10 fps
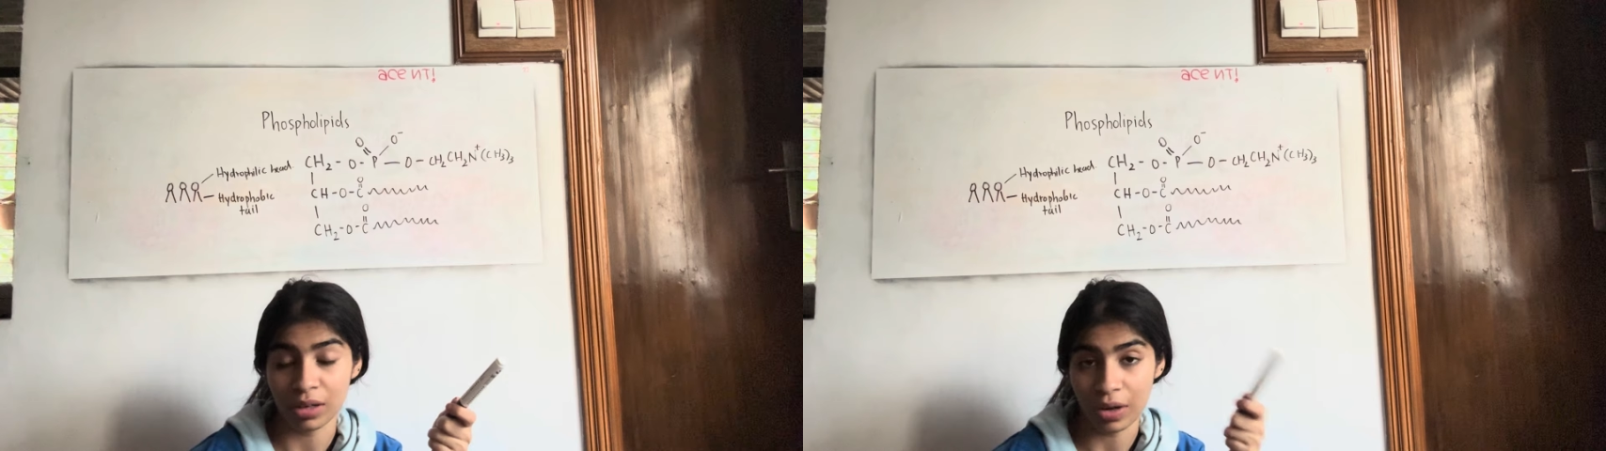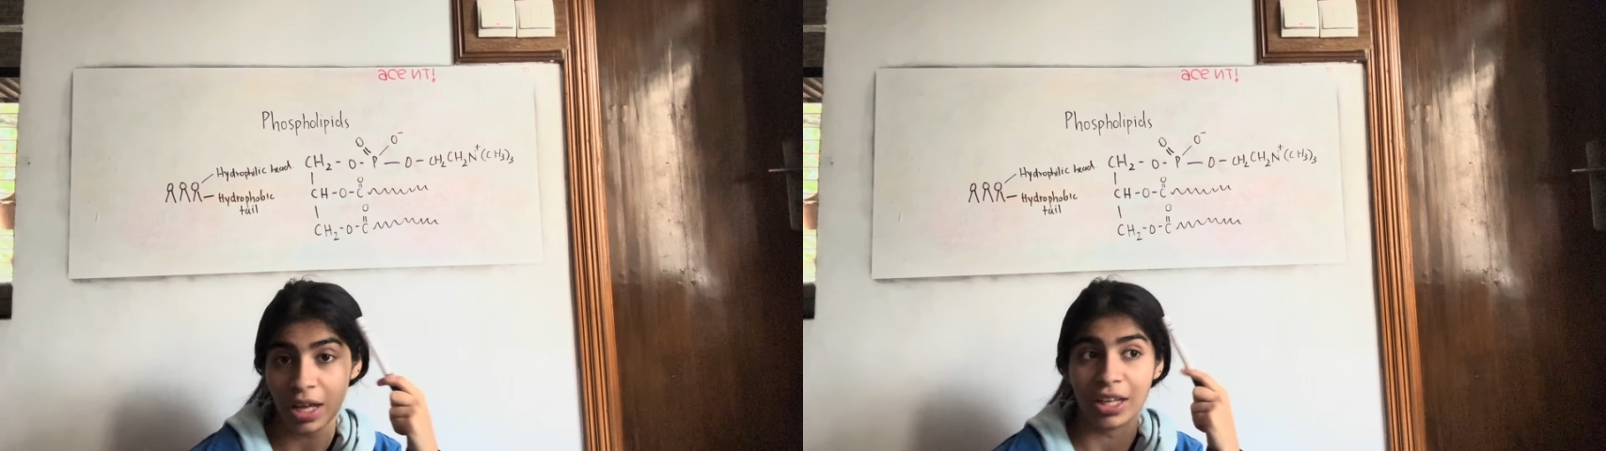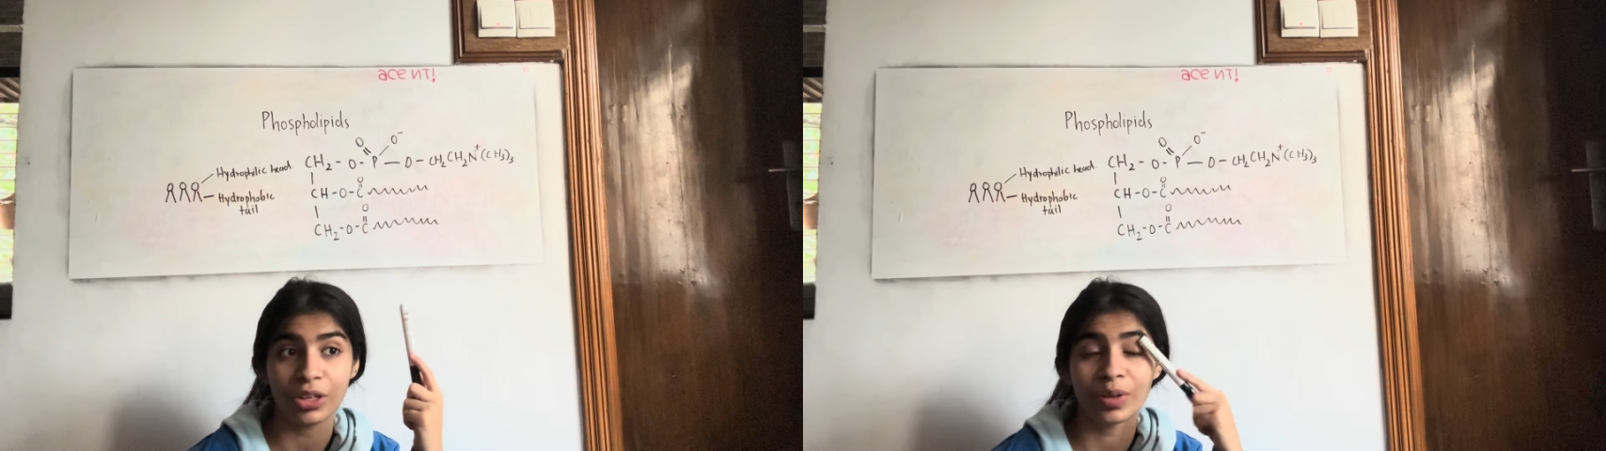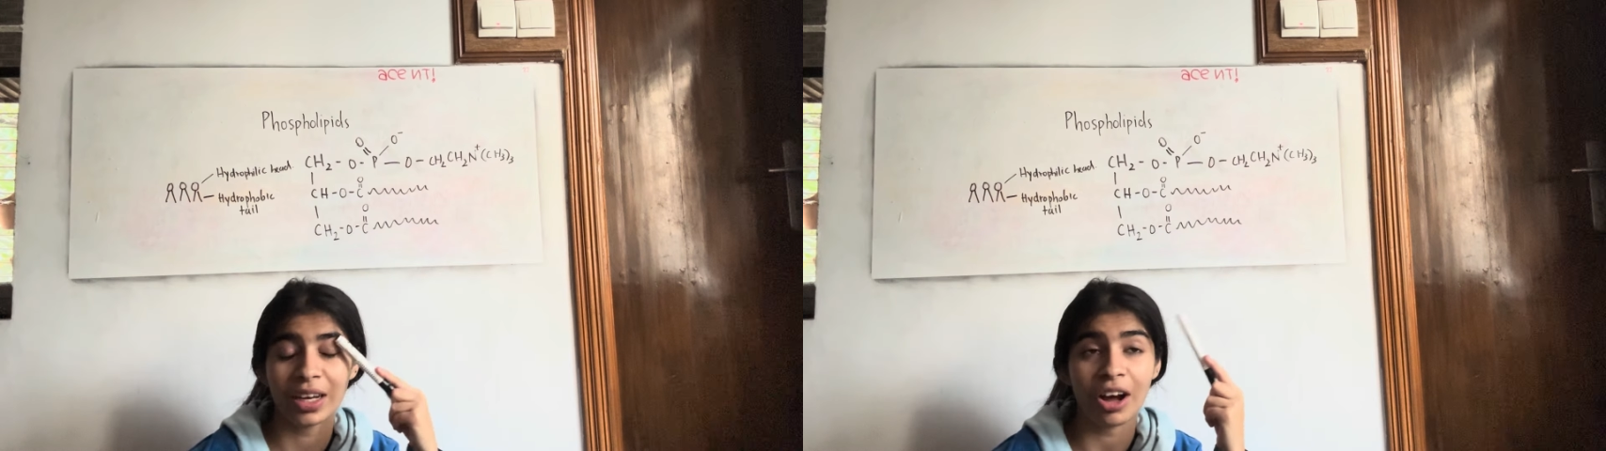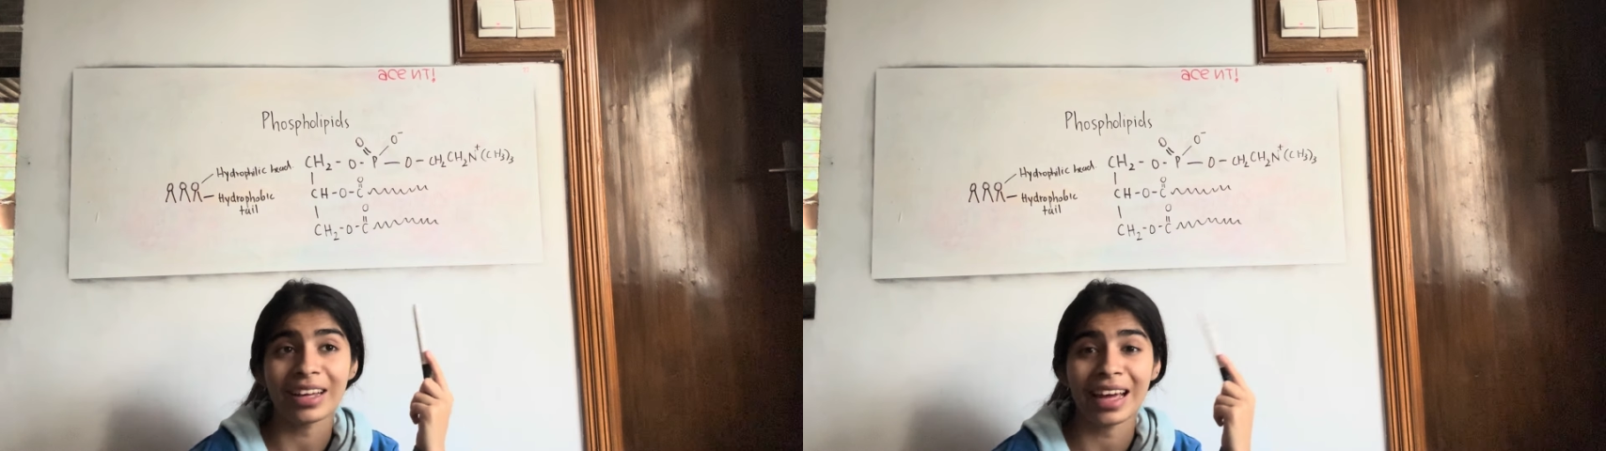okay, you
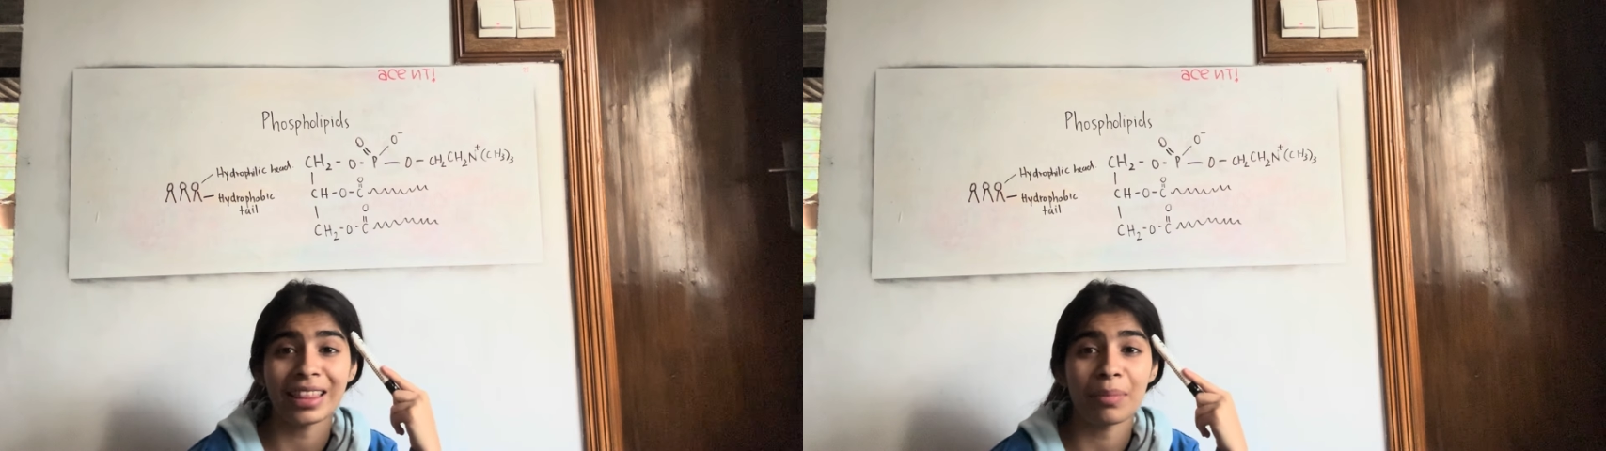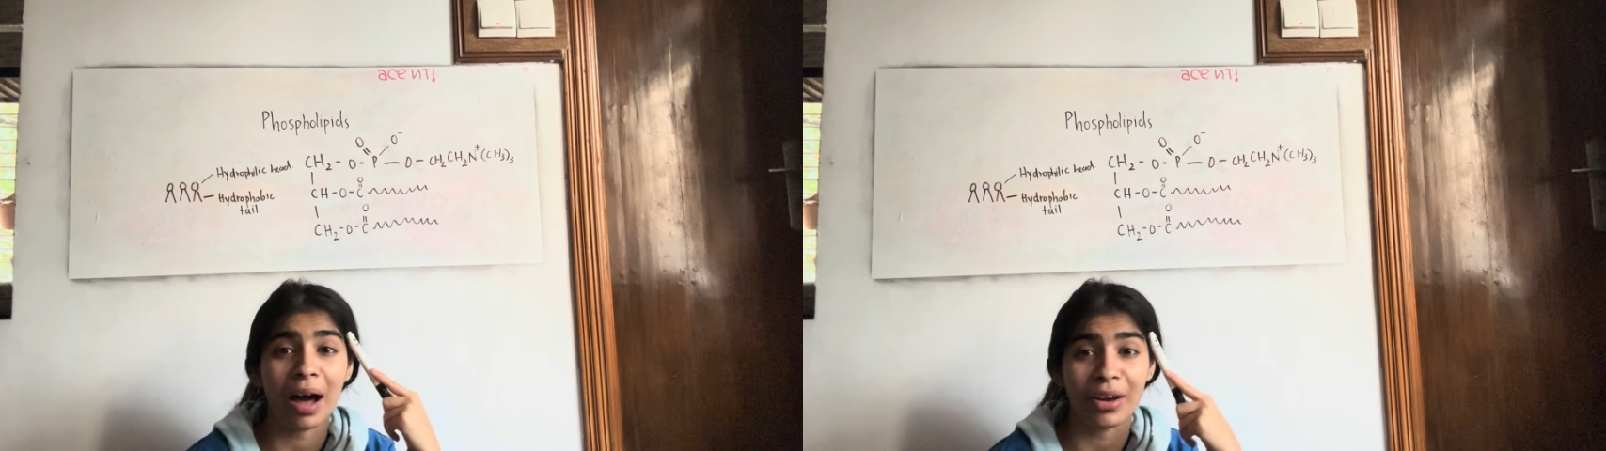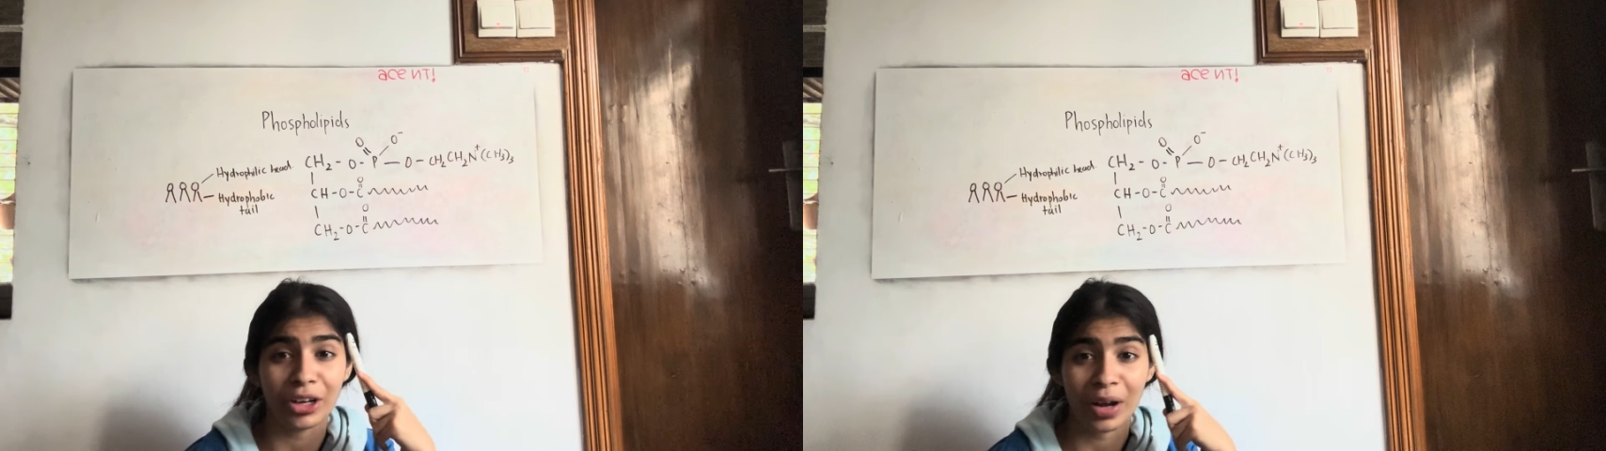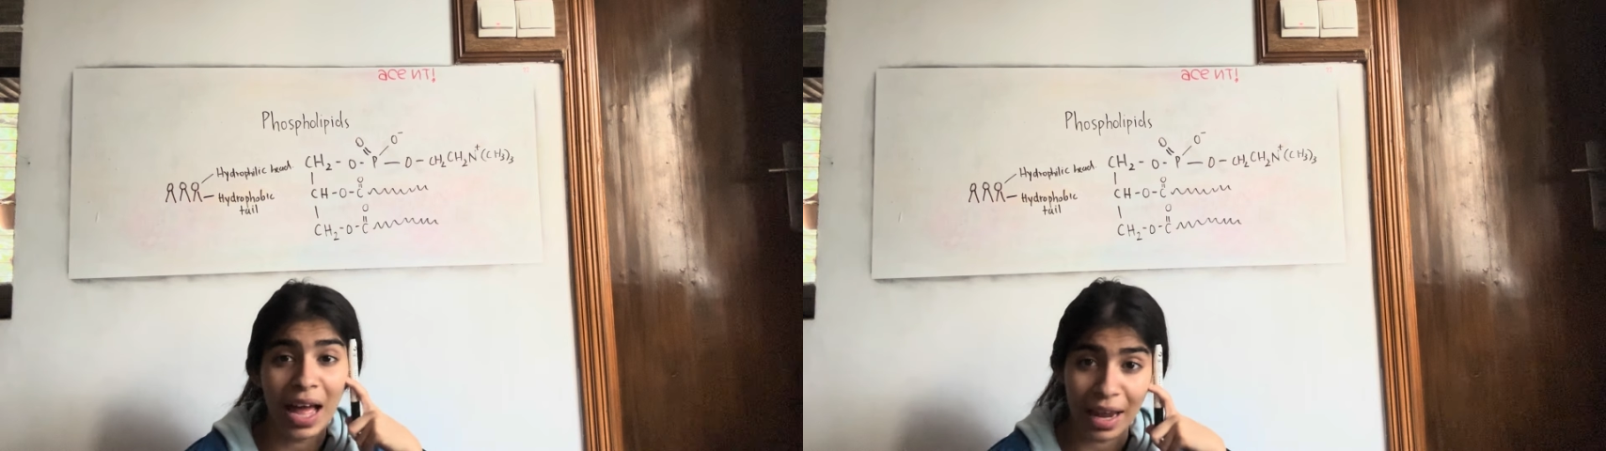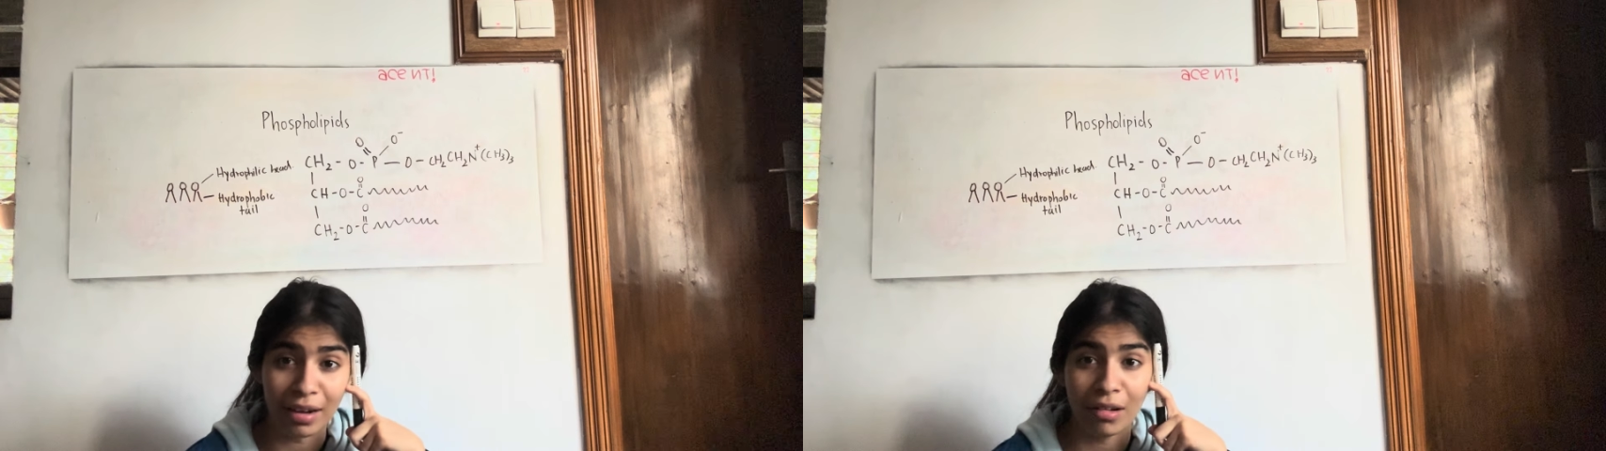cannot get them out of your
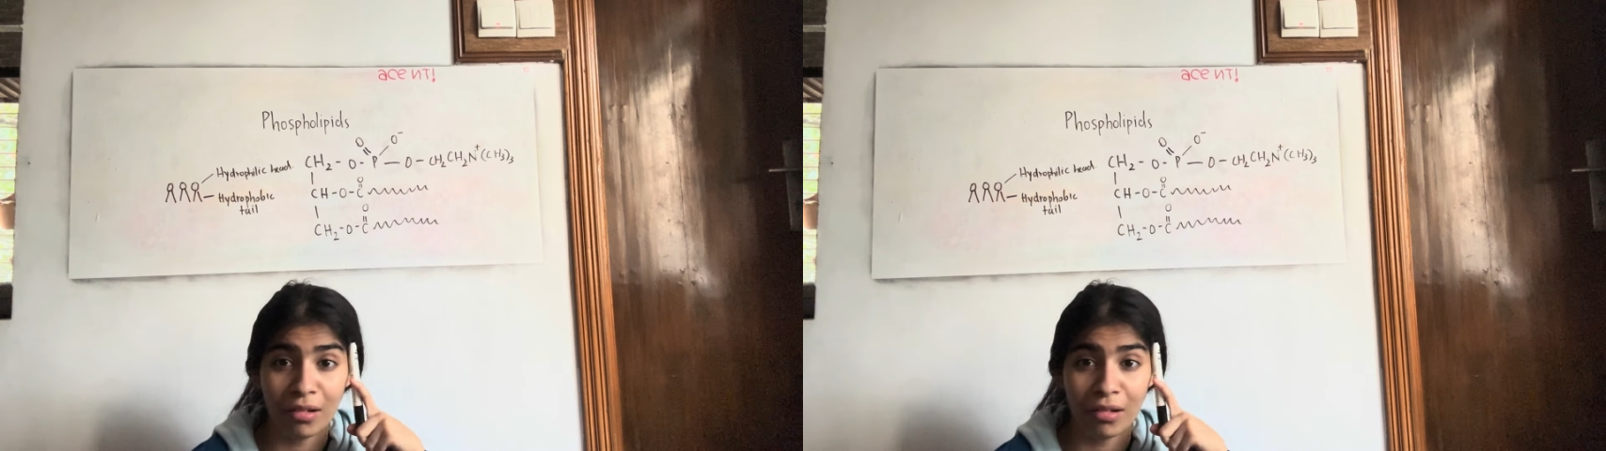head.